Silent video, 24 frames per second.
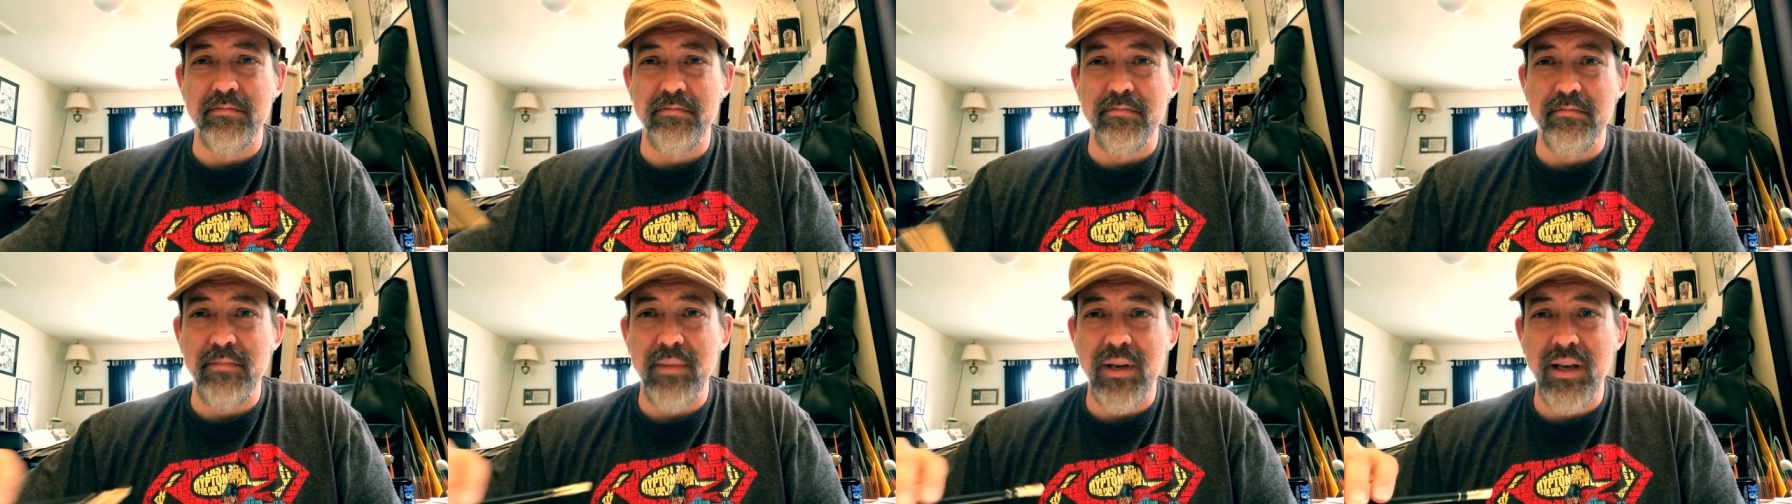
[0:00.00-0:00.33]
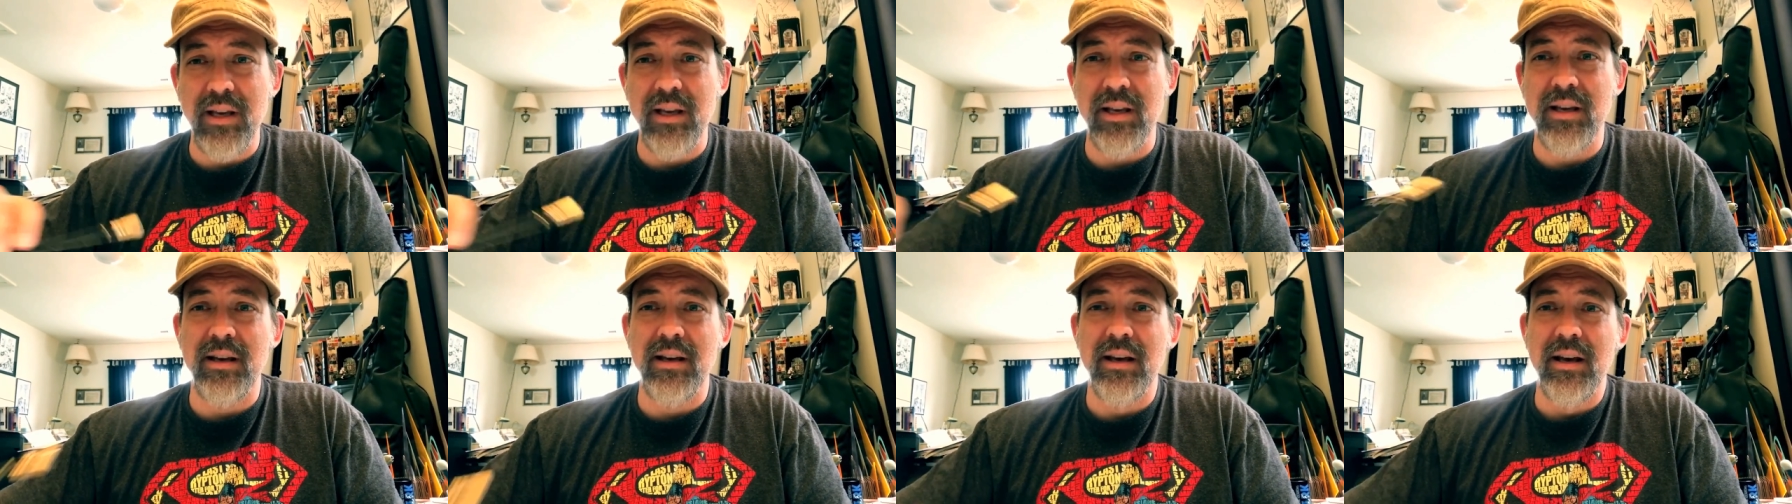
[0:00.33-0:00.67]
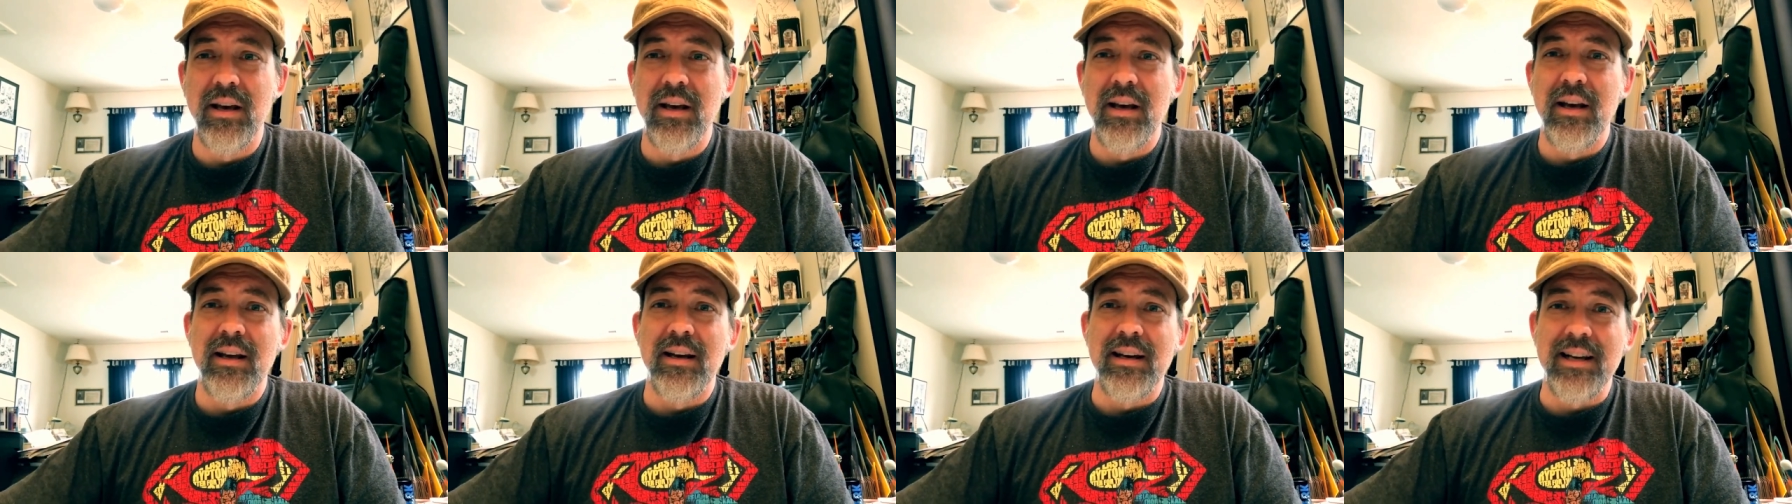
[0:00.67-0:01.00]
me
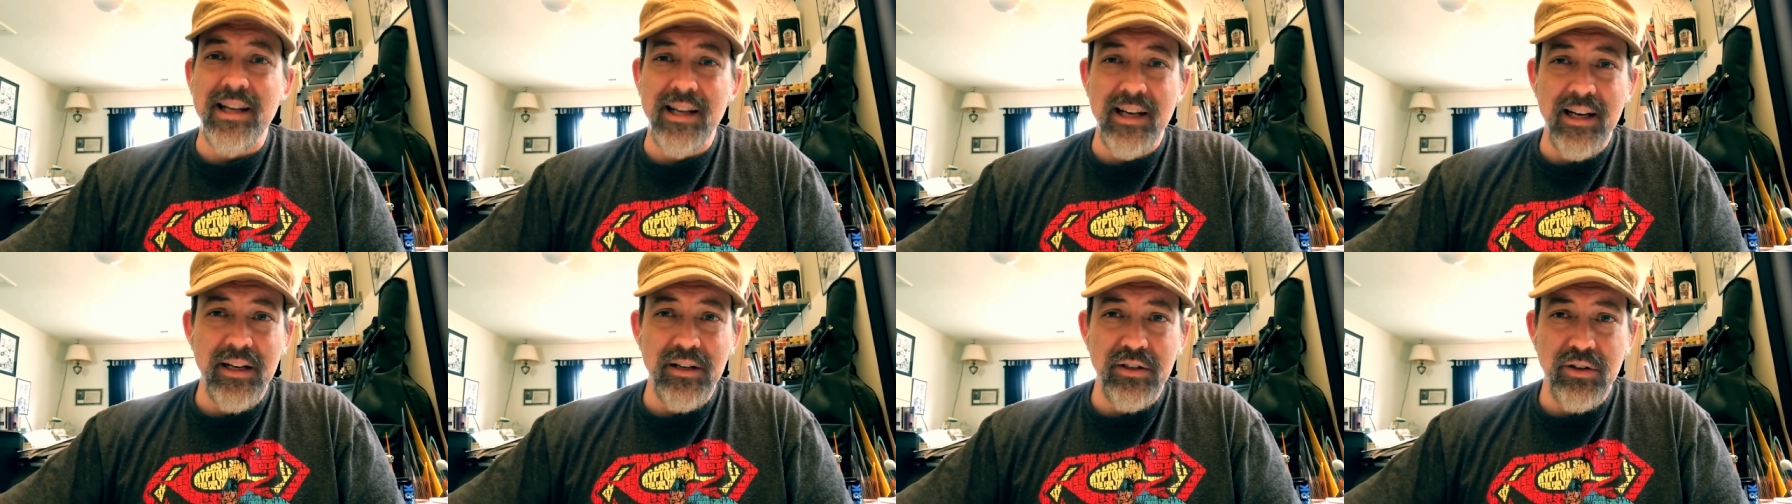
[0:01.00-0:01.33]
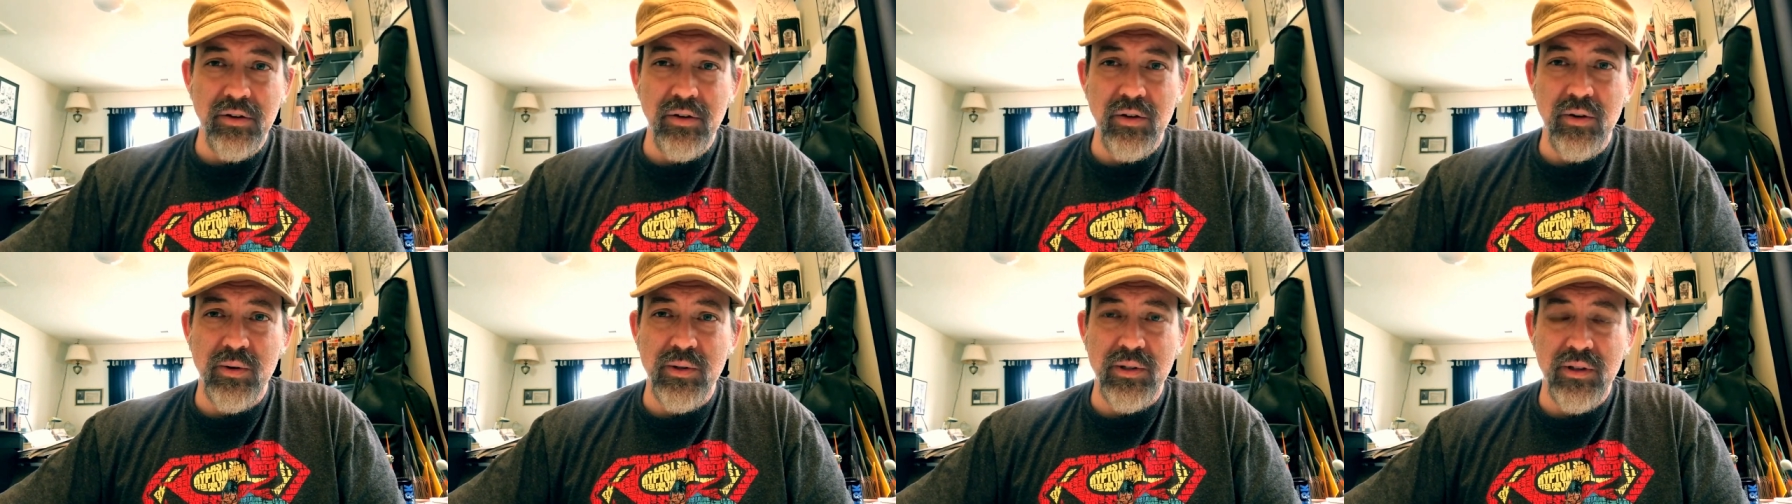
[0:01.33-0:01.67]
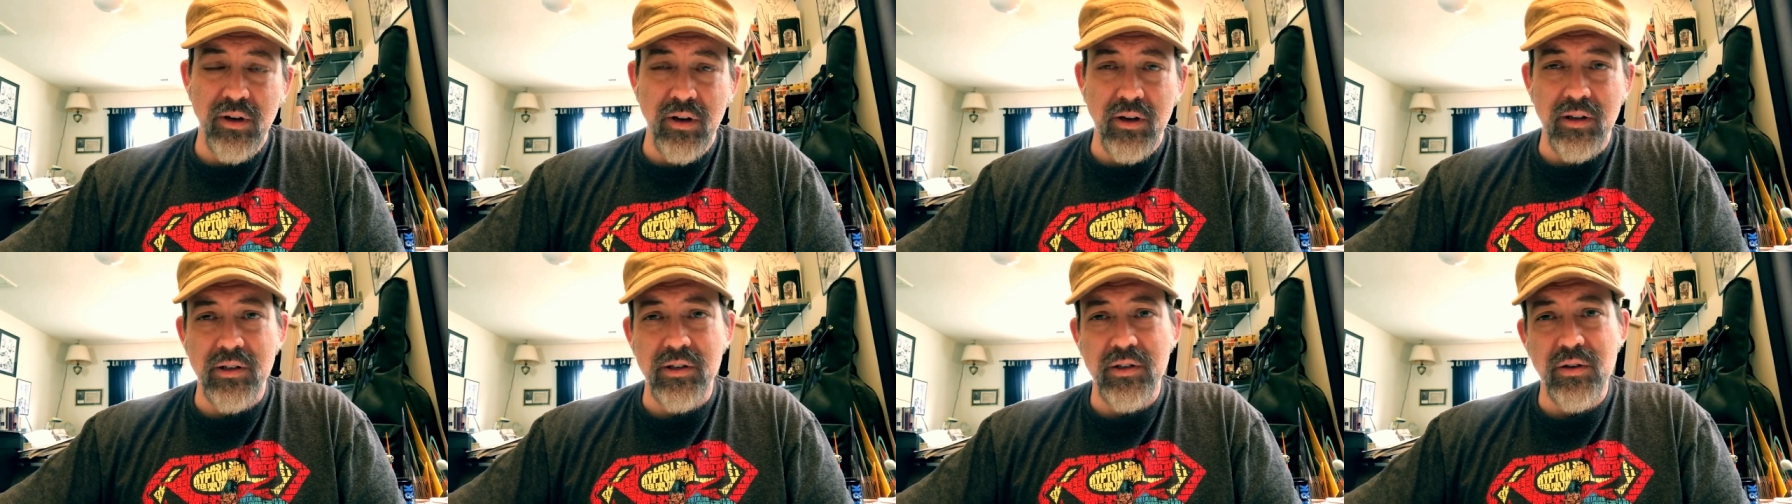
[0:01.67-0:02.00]
needing to grow as an
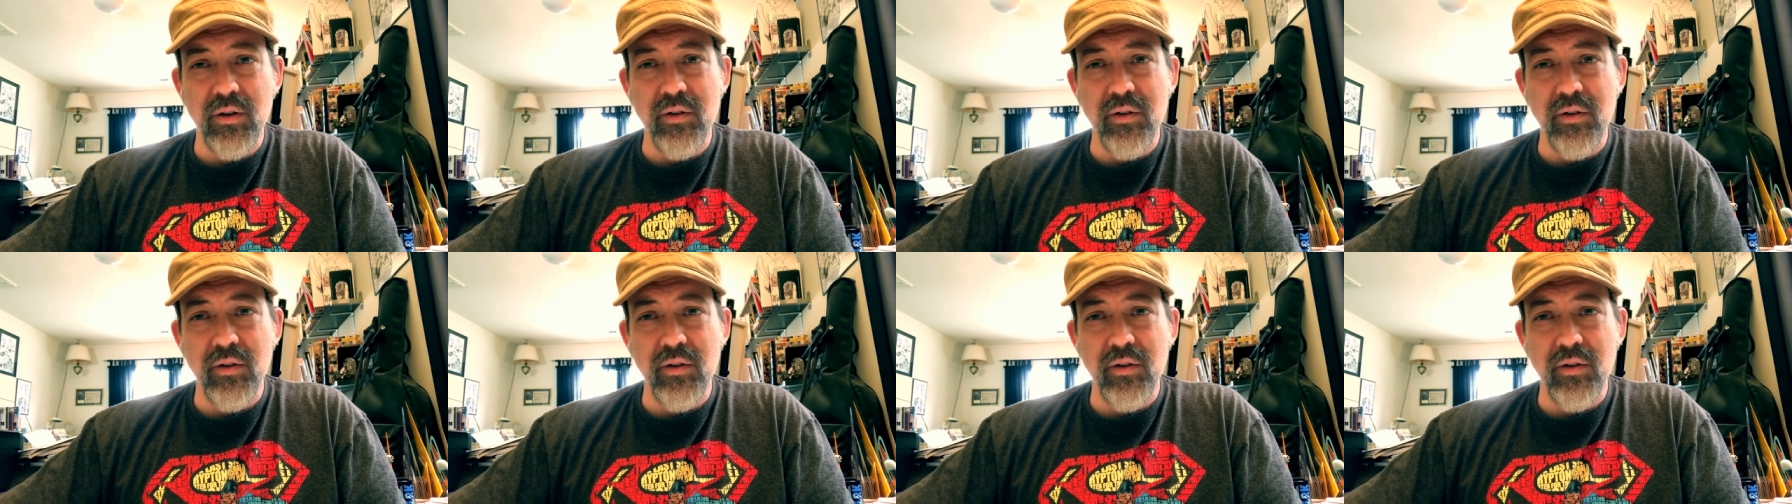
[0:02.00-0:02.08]
artist.